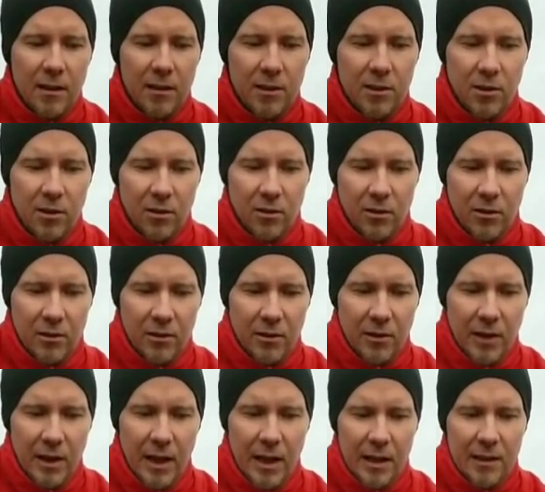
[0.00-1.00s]
So
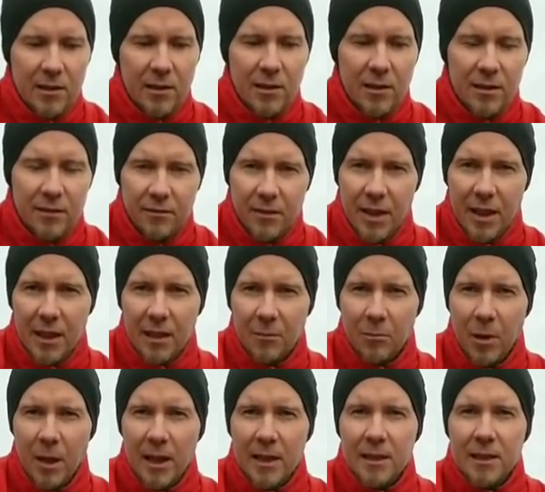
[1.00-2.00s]
excellent
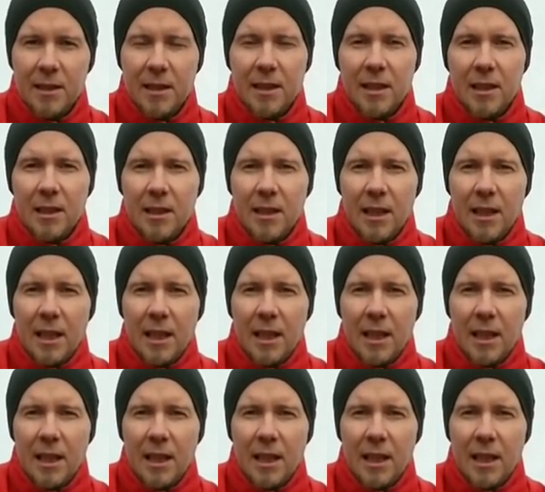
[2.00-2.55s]
feeling plastic,